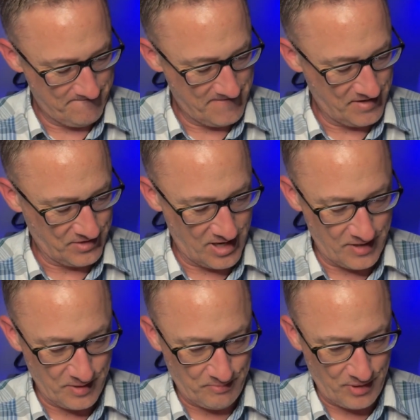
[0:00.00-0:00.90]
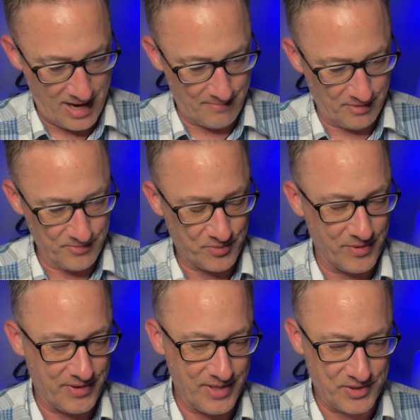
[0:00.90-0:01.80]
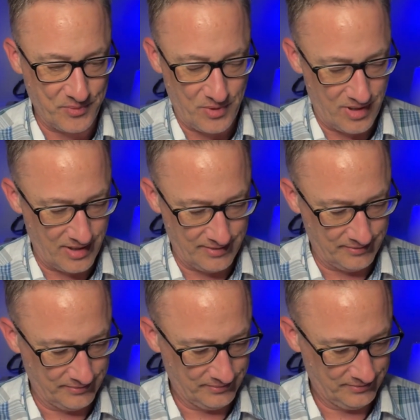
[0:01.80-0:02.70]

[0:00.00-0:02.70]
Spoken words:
There's other problems with this one.